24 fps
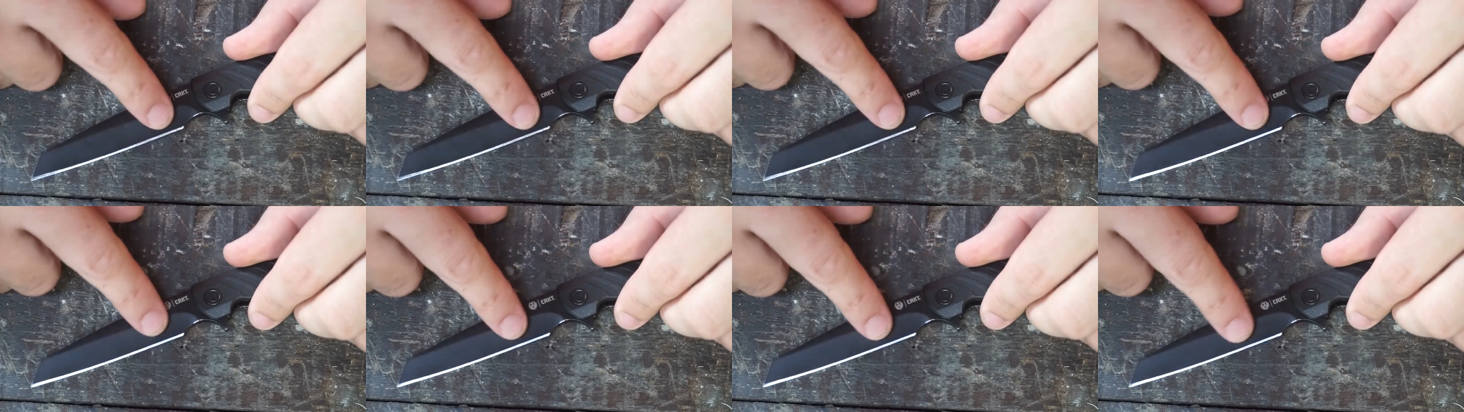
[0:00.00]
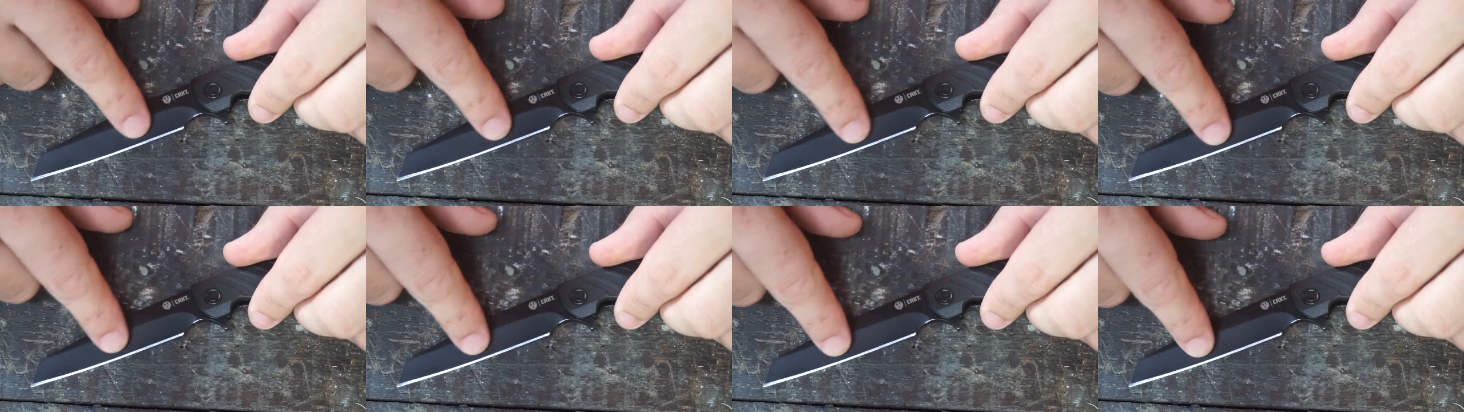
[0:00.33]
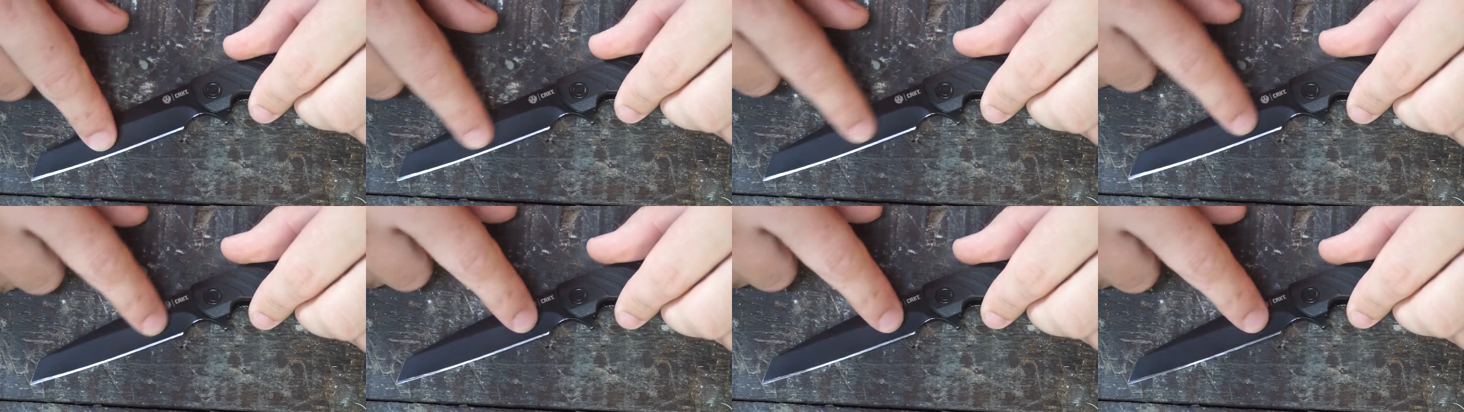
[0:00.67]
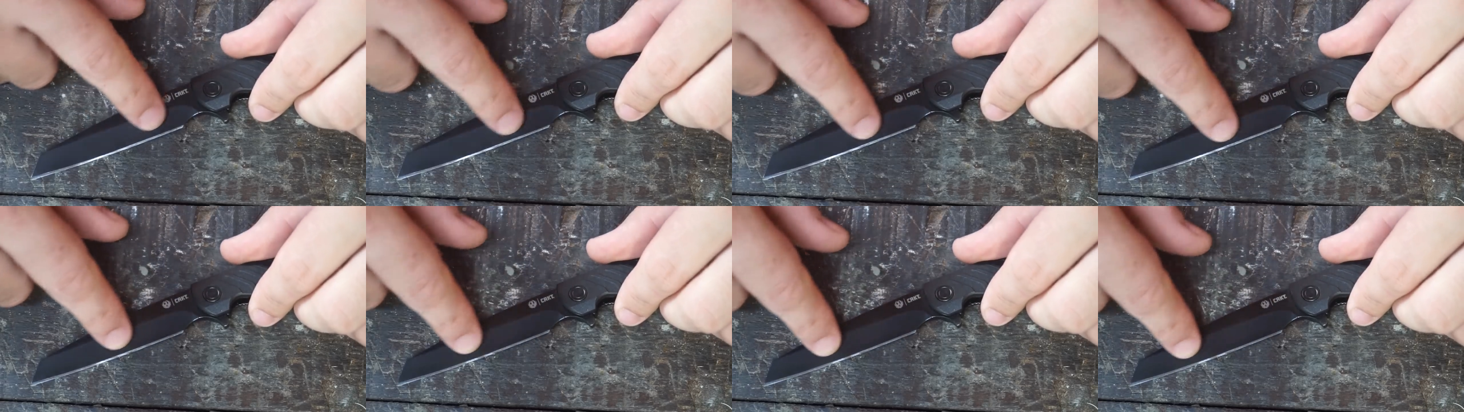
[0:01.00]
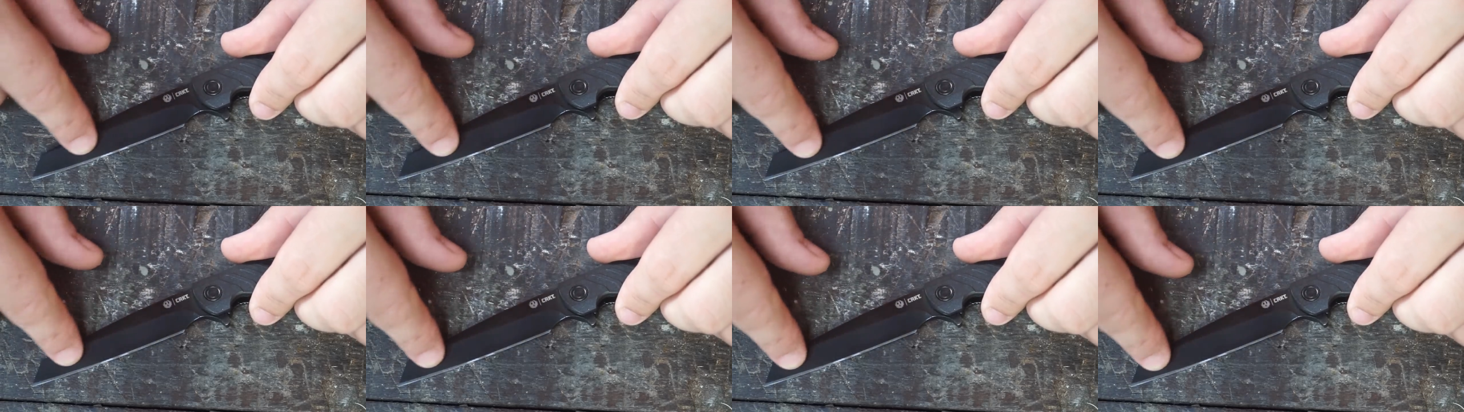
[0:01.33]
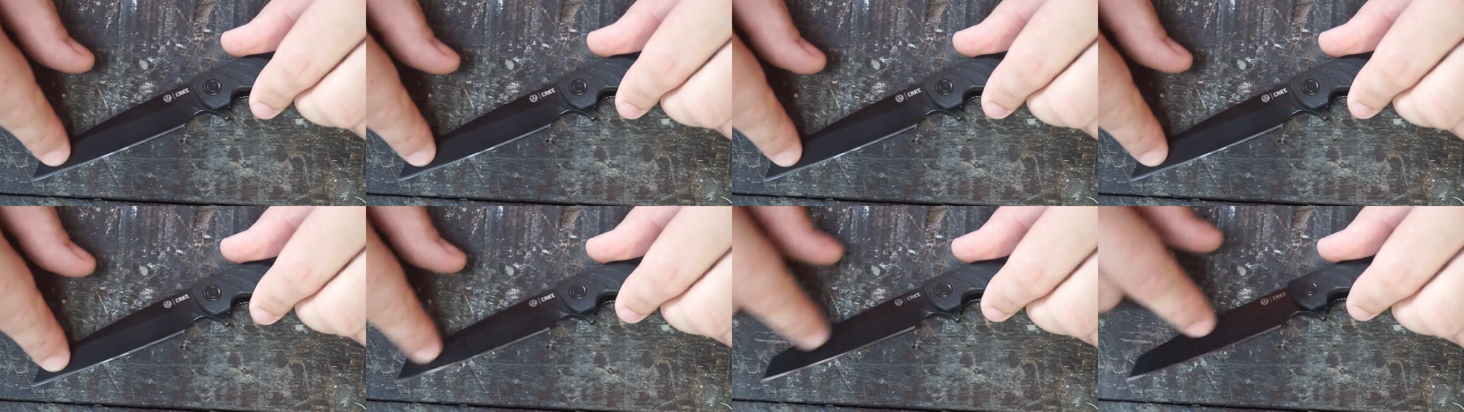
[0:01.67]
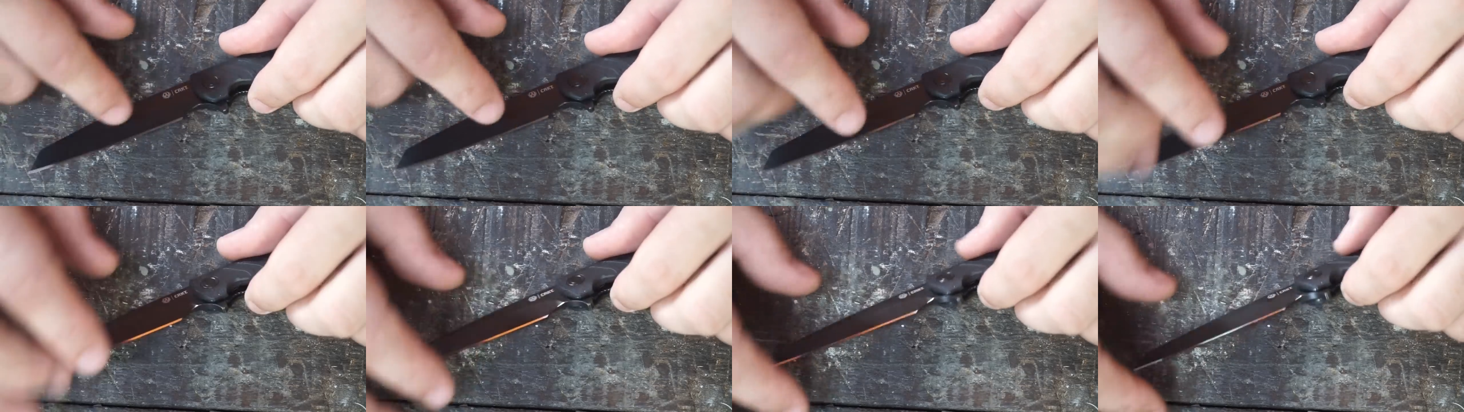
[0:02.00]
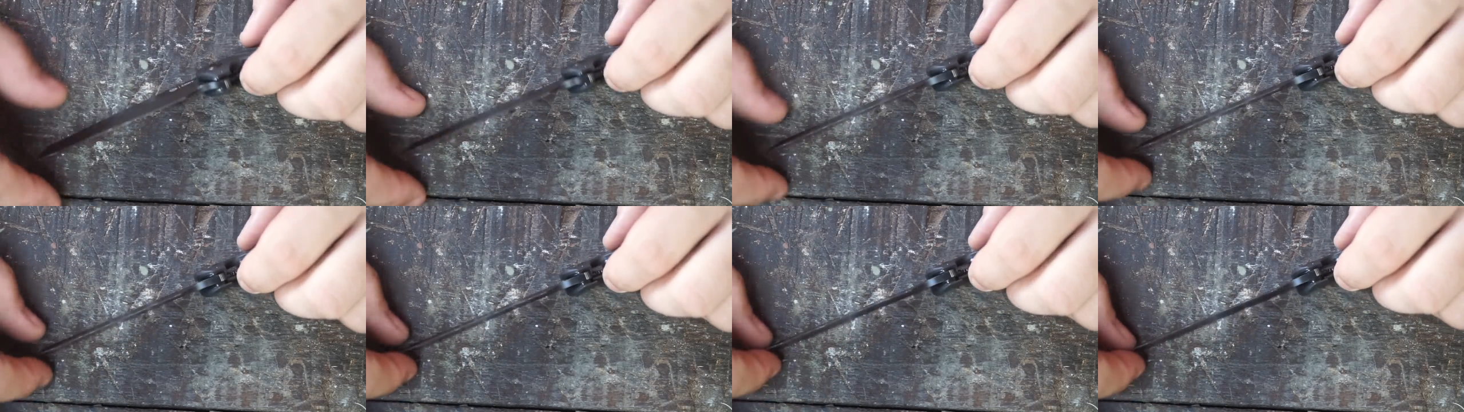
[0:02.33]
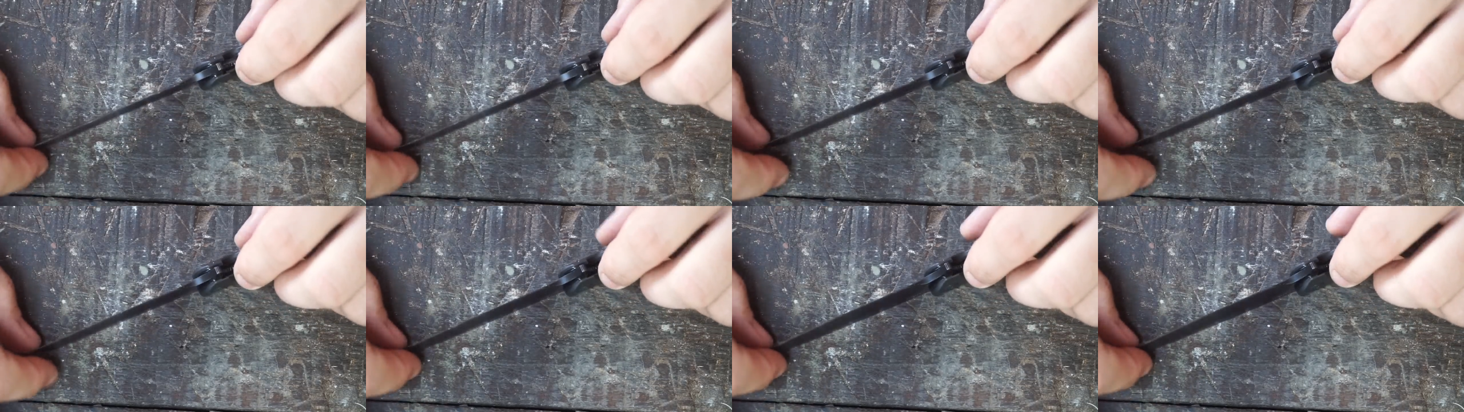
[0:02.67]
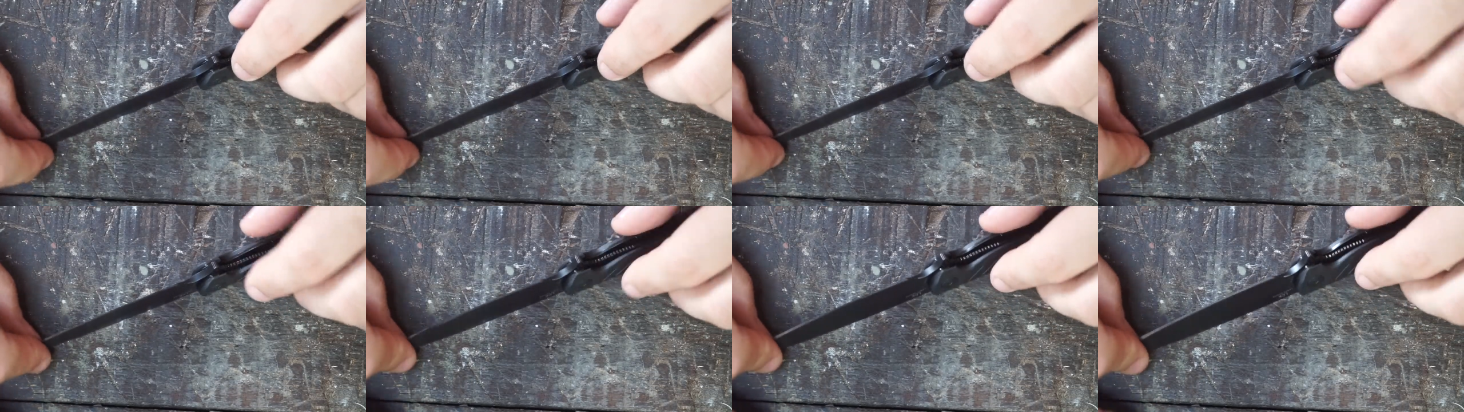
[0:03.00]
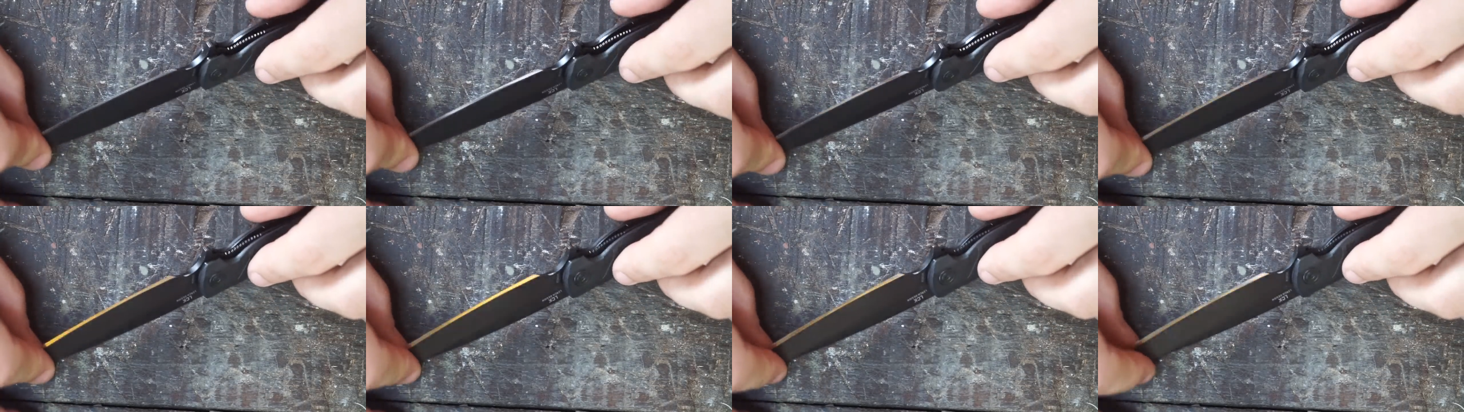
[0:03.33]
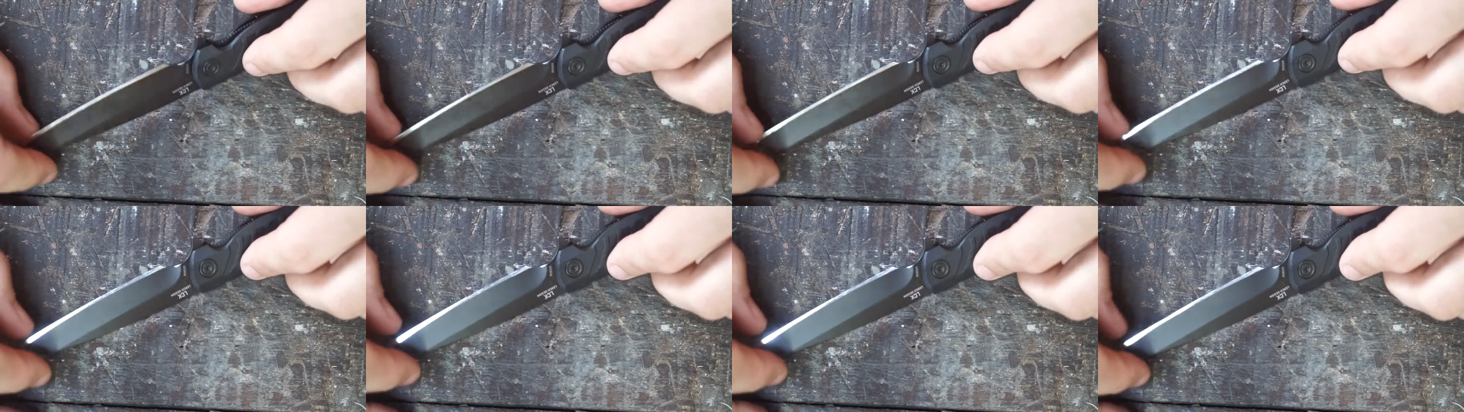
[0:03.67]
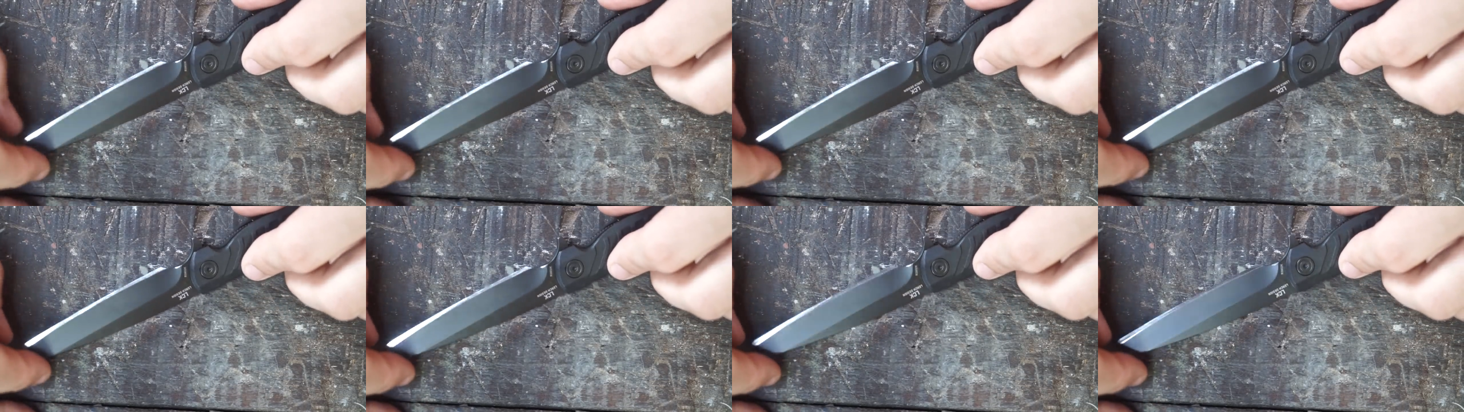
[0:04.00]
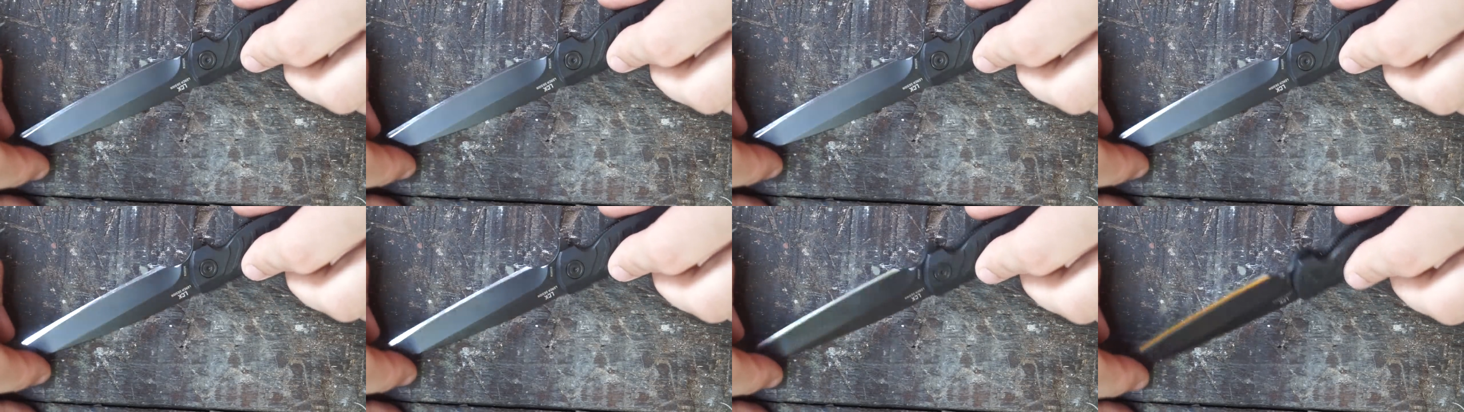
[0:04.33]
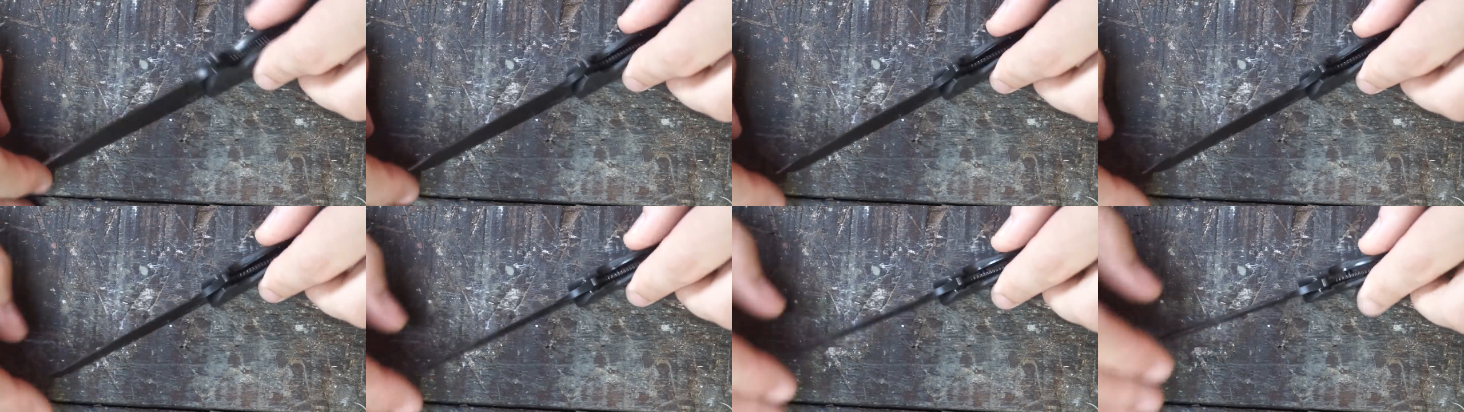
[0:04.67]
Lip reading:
No face is visible, so there are no lips to read.